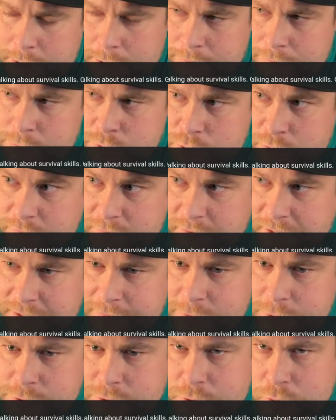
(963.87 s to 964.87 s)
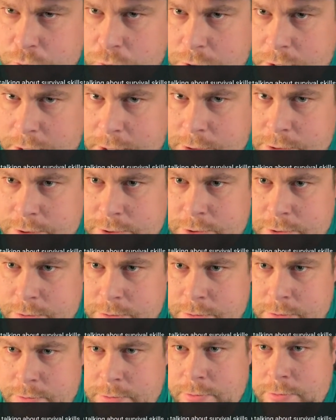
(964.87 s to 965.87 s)
Survival Schoolhouse.
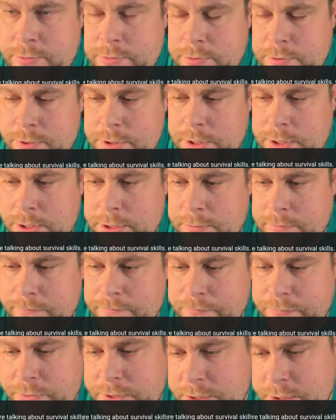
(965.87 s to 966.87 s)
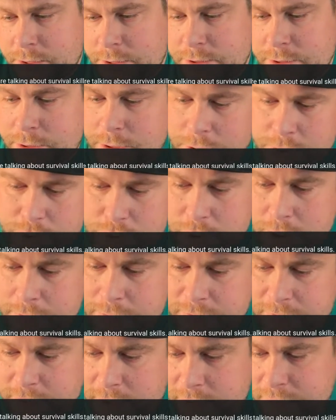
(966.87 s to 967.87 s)
He does a good job
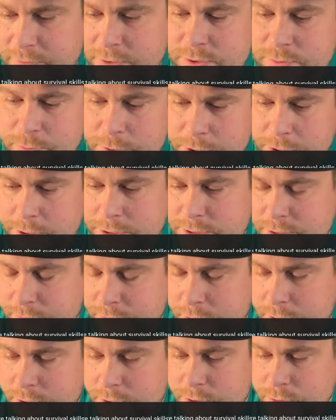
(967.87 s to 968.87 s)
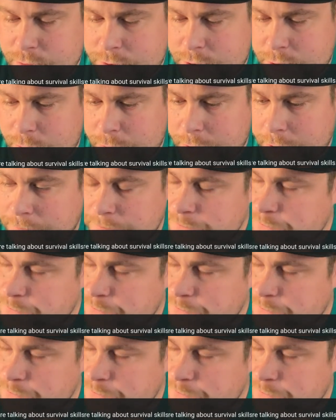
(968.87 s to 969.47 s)
of kind of explaining some of the things we do, but